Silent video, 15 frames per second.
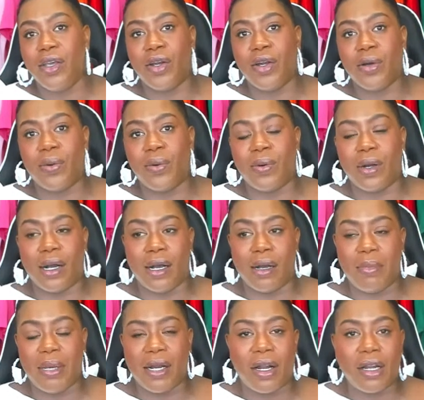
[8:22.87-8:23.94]

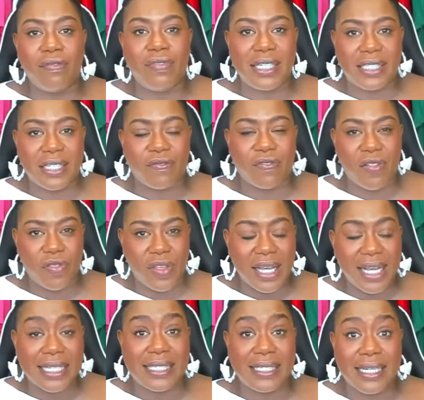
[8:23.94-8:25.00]
and all of these different
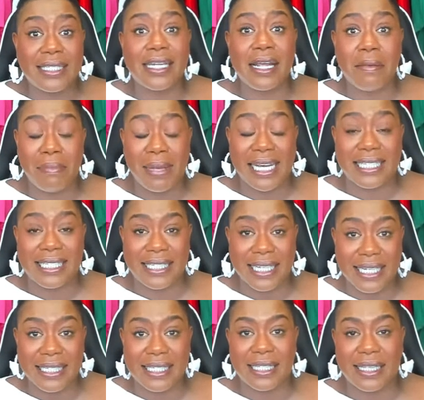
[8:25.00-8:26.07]
things, doesn't it make
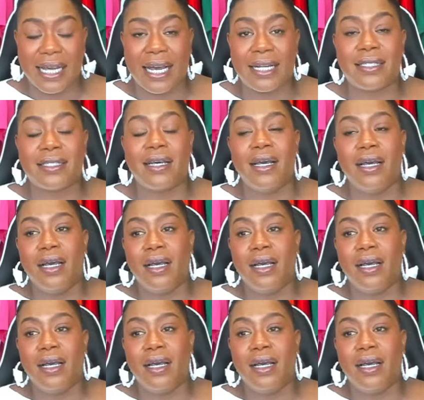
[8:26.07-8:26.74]
sense that,